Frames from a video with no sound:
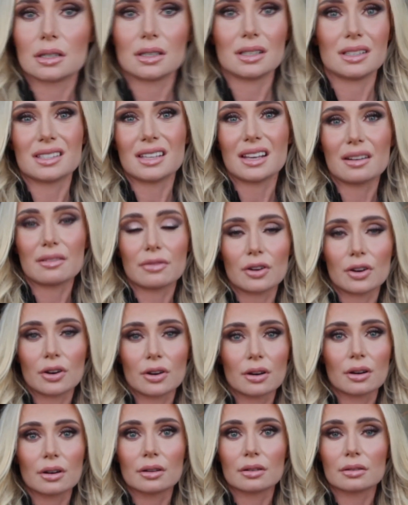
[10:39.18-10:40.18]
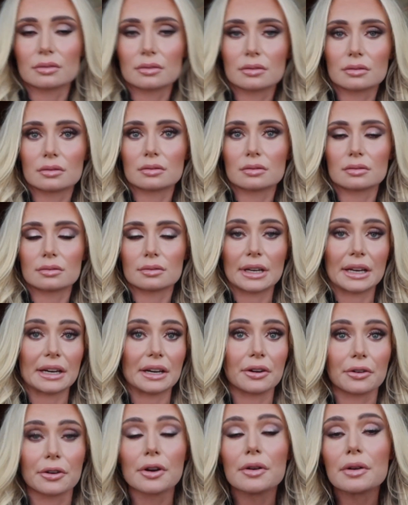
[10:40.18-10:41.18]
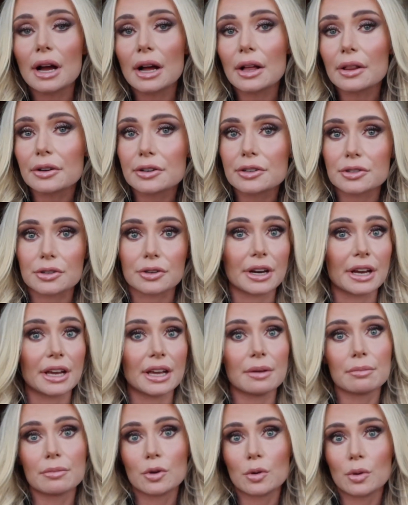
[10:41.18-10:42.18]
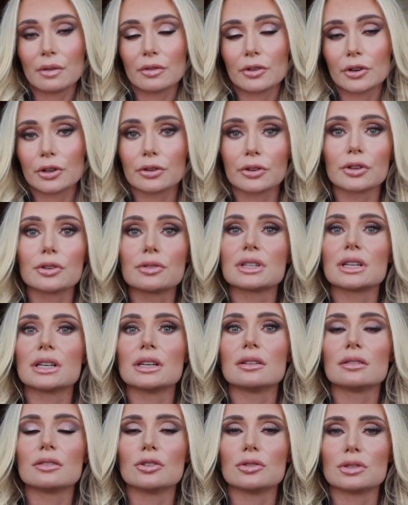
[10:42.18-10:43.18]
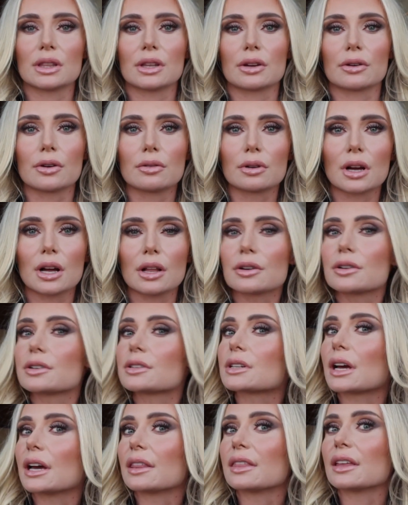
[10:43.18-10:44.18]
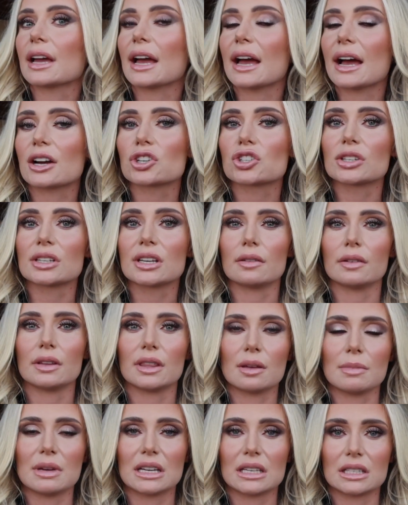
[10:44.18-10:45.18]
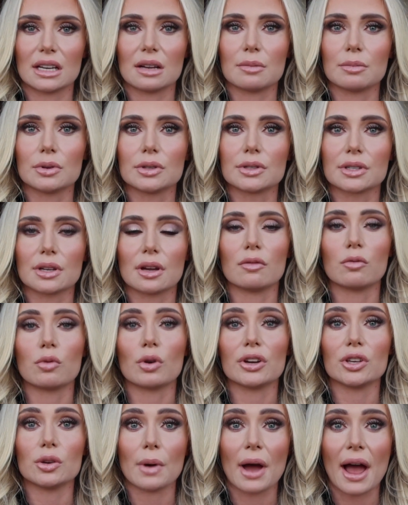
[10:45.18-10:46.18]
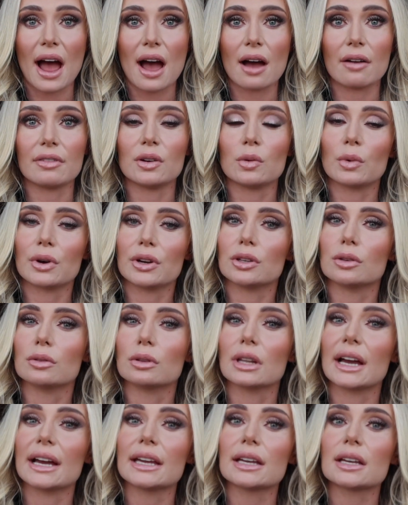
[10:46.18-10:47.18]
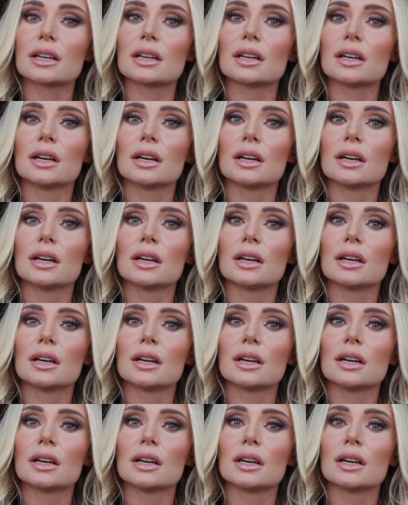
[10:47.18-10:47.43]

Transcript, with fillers: instead of her getting her own colors or him, whoever you're using, using their own colors, I think actually giving them examples of what you have and what you like.